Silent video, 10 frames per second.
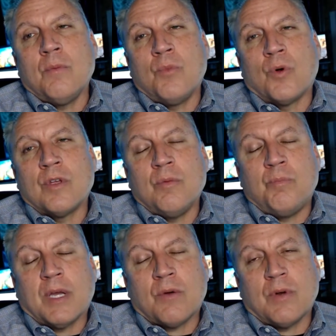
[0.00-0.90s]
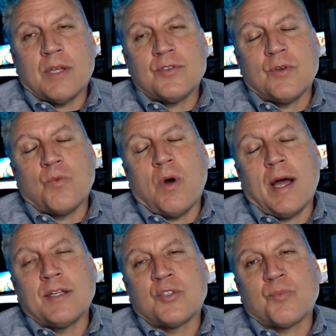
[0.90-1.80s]
more ubiquitous and
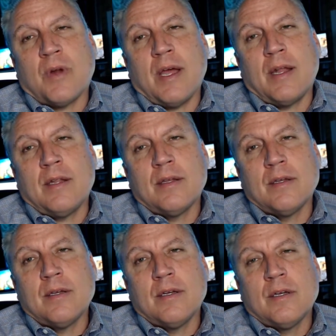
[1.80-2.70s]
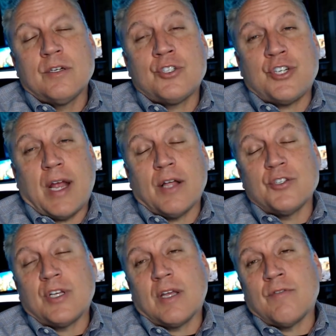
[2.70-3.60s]
widespread
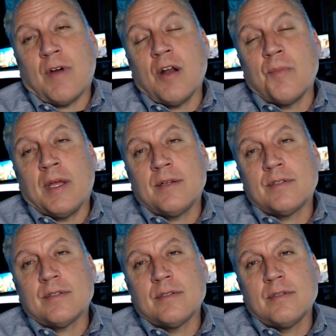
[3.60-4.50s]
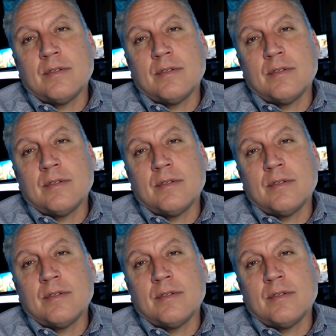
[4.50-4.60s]
challenging environment